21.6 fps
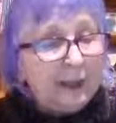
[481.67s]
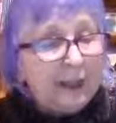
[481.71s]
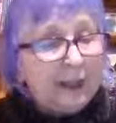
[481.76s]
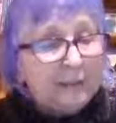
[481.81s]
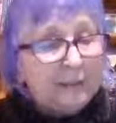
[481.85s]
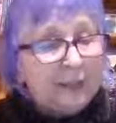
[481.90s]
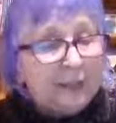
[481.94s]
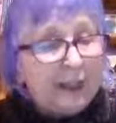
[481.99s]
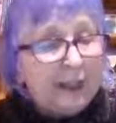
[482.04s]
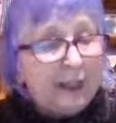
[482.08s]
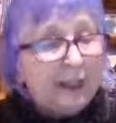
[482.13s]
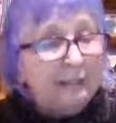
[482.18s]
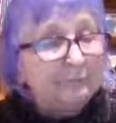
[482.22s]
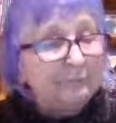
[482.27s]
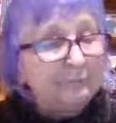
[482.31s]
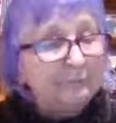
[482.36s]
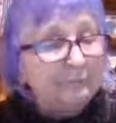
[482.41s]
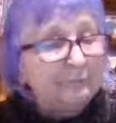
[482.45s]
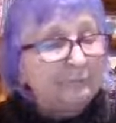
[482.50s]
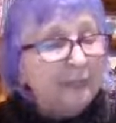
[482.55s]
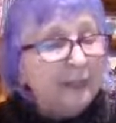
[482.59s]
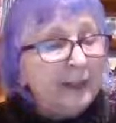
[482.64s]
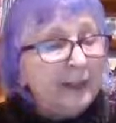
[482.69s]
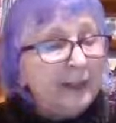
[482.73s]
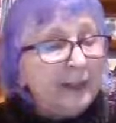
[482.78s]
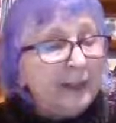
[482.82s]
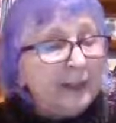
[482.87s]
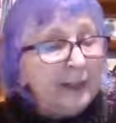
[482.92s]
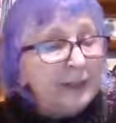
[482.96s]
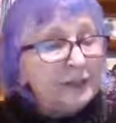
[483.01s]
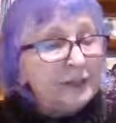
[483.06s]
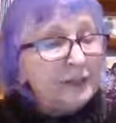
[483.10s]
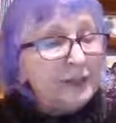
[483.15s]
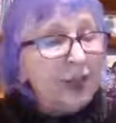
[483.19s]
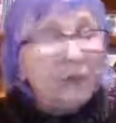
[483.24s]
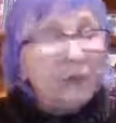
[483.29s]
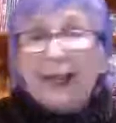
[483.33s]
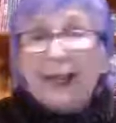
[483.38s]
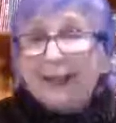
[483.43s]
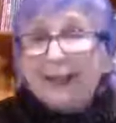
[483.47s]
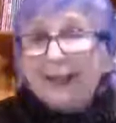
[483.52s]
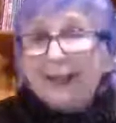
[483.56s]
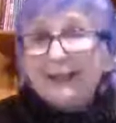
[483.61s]
Okay.
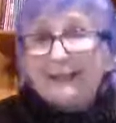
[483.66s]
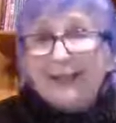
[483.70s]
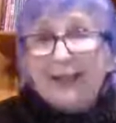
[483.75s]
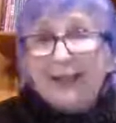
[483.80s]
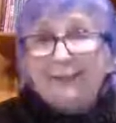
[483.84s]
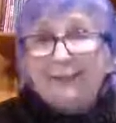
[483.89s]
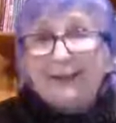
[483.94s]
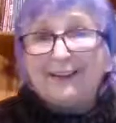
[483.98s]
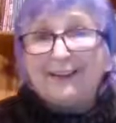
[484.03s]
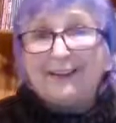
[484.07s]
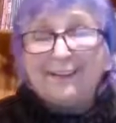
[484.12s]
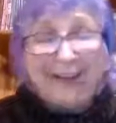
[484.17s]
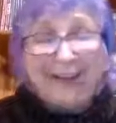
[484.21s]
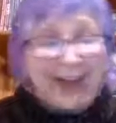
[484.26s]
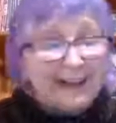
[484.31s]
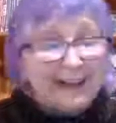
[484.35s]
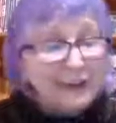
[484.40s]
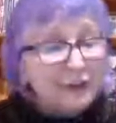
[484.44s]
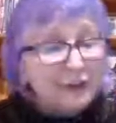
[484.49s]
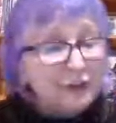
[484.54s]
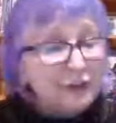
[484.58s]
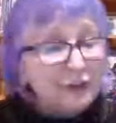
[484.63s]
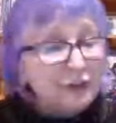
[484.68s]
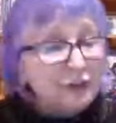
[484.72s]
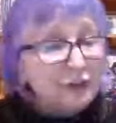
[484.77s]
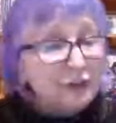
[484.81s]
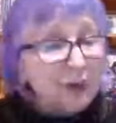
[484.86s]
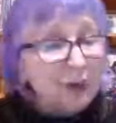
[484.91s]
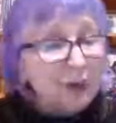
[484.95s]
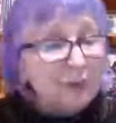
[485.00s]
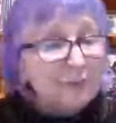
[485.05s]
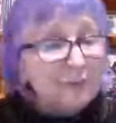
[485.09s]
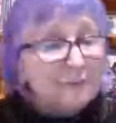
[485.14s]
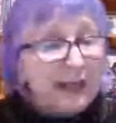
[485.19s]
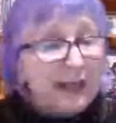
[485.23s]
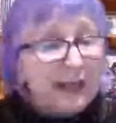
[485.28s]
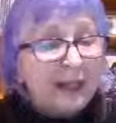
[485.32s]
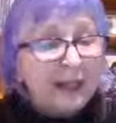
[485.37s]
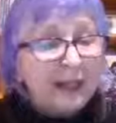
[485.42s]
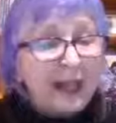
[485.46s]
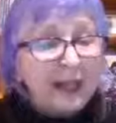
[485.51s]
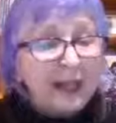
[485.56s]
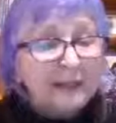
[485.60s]
So, like I say, the collective soul of
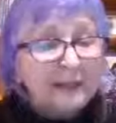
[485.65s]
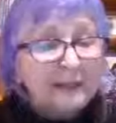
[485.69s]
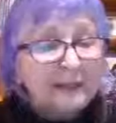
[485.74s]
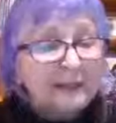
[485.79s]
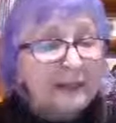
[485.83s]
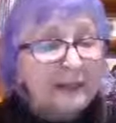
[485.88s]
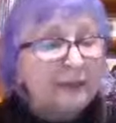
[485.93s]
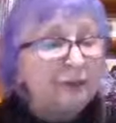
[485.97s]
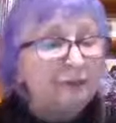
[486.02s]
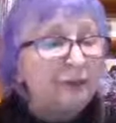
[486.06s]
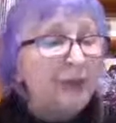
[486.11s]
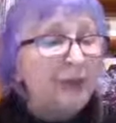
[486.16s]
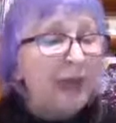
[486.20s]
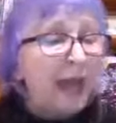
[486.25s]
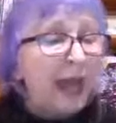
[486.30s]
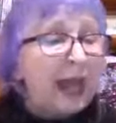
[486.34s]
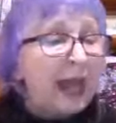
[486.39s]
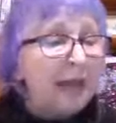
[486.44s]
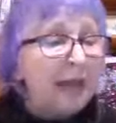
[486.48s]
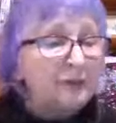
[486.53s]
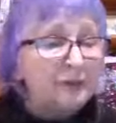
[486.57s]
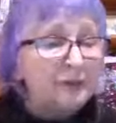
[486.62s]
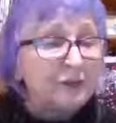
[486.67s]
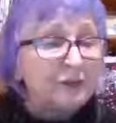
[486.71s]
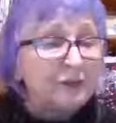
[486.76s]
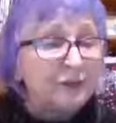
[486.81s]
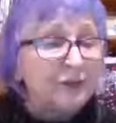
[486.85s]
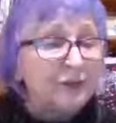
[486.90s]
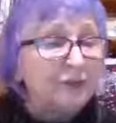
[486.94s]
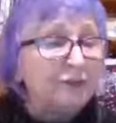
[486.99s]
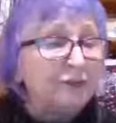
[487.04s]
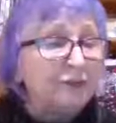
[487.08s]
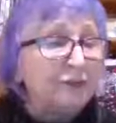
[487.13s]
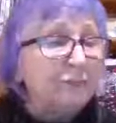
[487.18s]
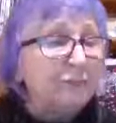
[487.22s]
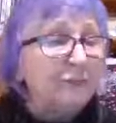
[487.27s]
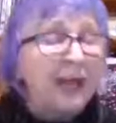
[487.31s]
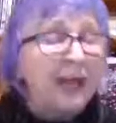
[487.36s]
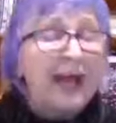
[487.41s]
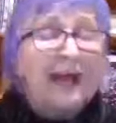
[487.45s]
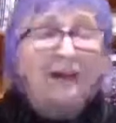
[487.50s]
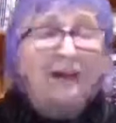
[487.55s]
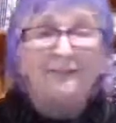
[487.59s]
mankind is suffering atrophy from
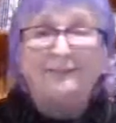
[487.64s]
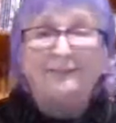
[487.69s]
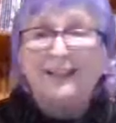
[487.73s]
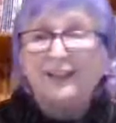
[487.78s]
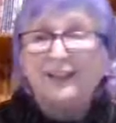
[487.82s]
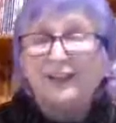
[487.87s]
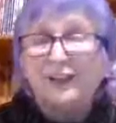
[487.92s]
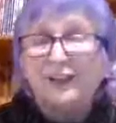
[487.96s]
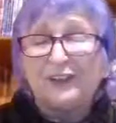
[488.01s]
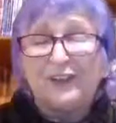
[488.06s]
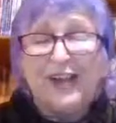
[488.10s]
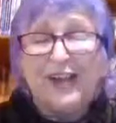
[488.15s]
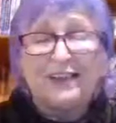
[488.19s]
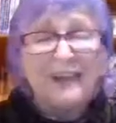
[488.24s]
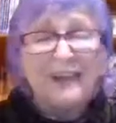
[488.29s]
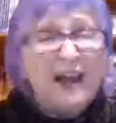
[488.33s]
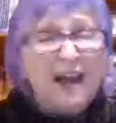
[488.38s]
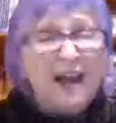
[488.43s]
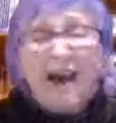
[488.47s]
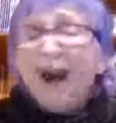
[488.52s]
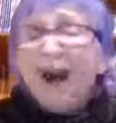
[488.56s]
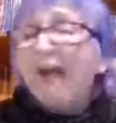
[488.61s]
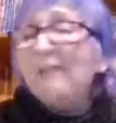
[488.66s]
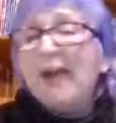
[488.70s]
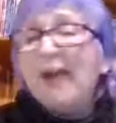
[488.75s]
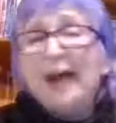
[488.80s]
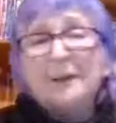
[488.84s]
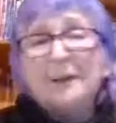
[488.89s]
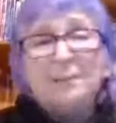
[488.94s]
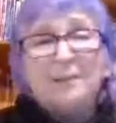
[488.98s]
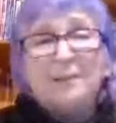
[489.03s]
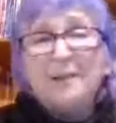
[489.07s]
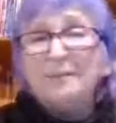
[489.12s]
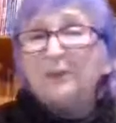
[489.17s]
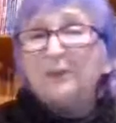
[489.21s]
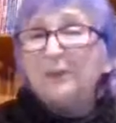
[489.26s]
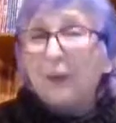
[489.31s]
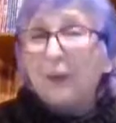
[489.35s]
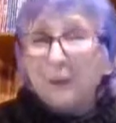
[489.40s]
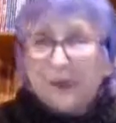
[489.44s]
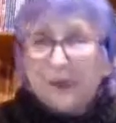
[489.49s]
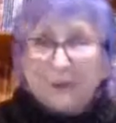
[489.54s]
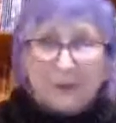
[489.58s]
lack of exercise. A lot of people
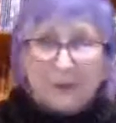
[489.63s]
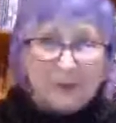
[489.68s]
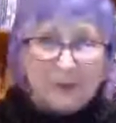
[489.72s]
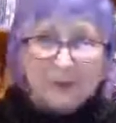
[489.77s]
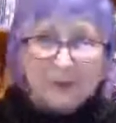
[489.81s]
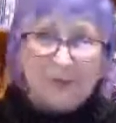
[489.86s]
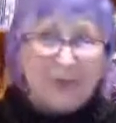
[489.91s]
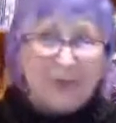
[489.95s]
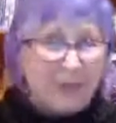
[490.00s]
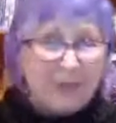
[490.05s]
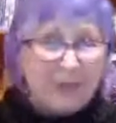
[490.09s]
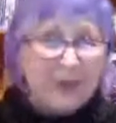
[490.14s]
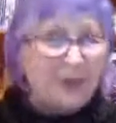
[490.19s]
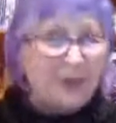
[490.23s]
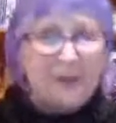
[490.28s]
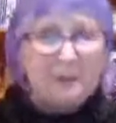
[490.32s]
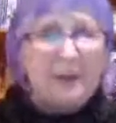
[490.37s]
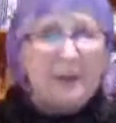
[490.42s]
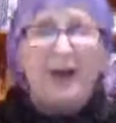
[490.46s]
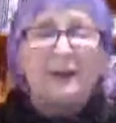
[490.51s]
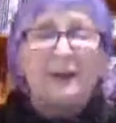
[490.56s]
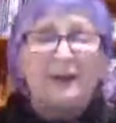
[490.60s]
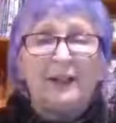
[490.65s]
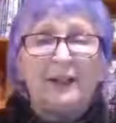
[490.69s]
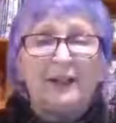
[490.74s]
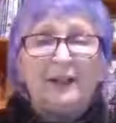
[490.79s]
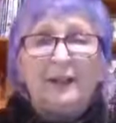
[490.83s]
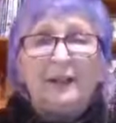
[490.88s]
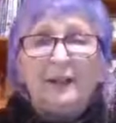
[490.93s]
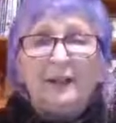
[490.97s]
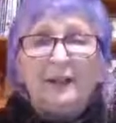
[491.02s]
don't even really think about it.